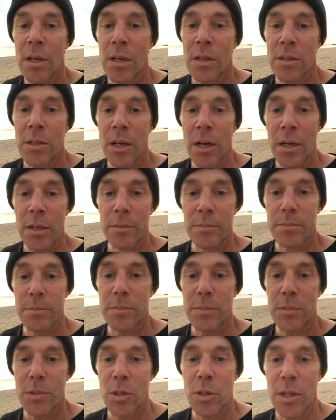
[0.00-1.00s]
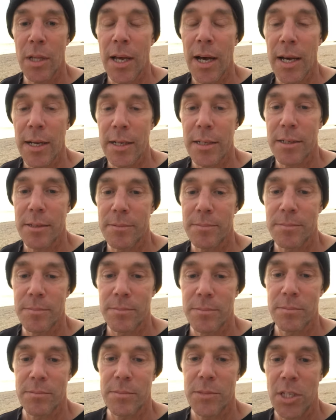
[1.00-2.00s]
So, good luck.
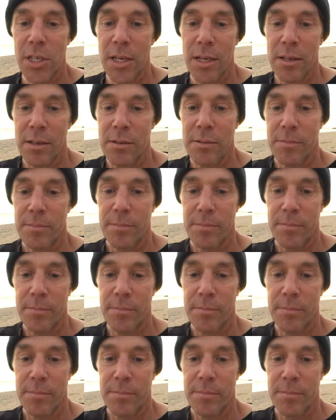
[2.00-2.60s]
Cheers.